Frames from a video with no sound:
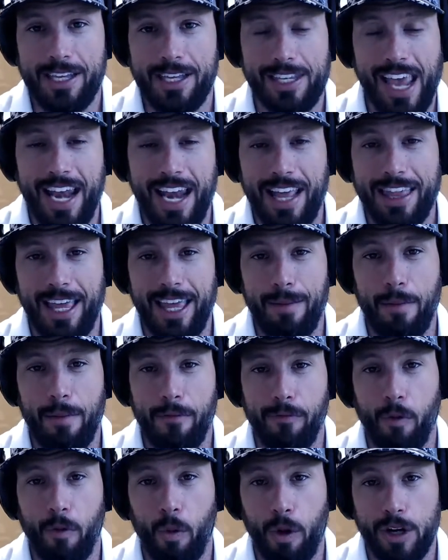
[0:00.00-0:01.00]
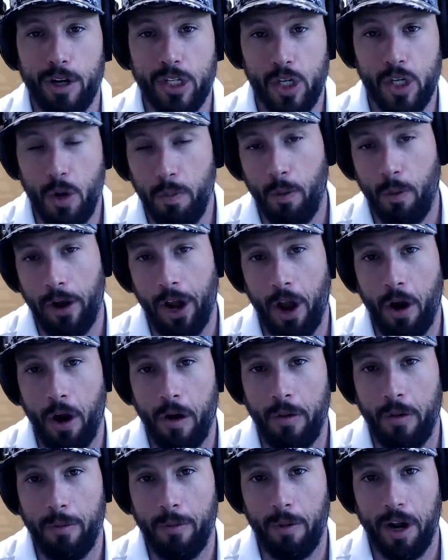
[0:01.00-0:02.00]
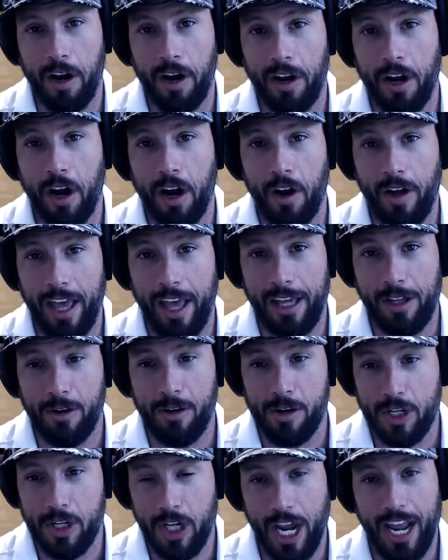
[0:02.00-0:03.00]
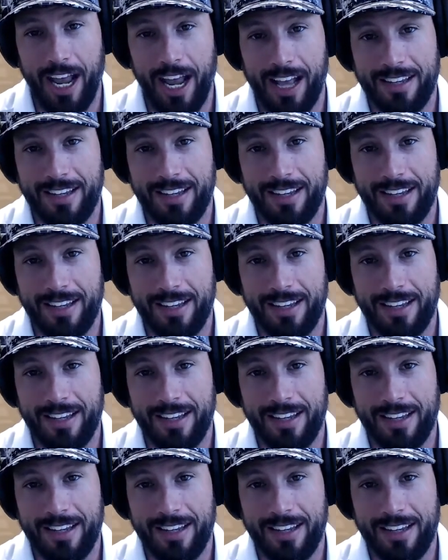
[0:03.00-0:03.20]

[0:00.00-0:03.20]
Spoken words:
Anything before 2.0, we're going to call AngularJS,